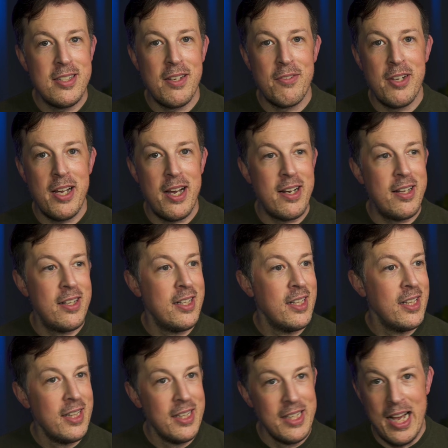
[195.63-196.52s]
I've got a
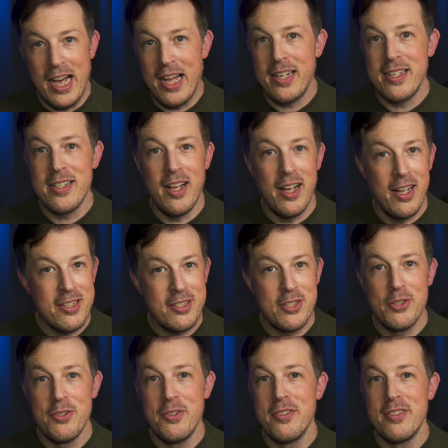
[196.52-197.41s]
lot of
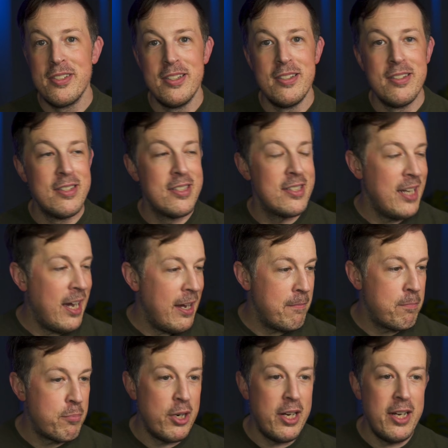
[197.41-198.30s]
hustles and
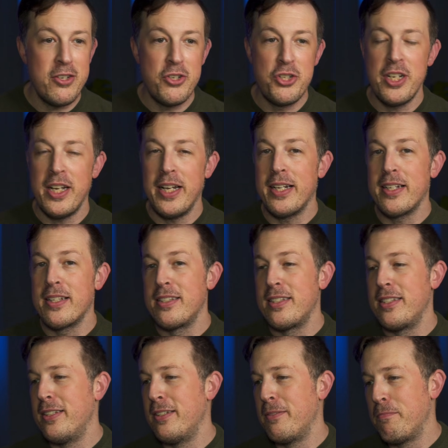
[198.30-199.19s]
side projects
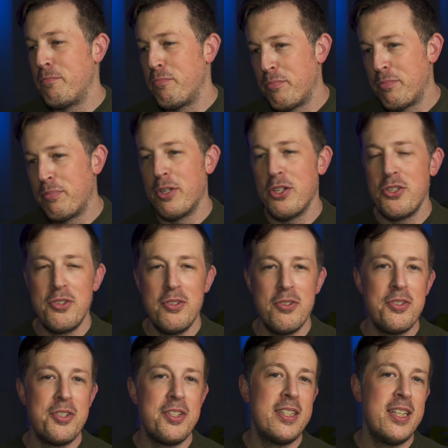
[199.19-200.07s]
and
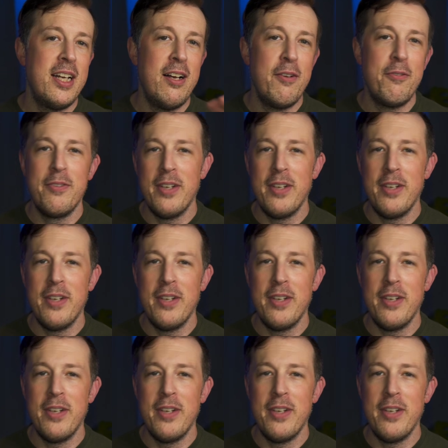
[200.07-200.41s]
personal stuff.